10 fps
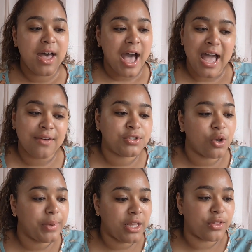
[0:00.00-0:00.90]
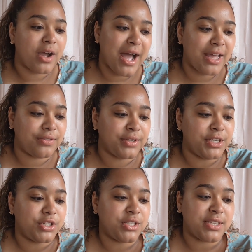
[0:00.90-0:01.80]
I have so many other high-end
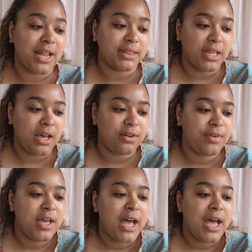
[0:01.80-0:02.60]
foundations that I love.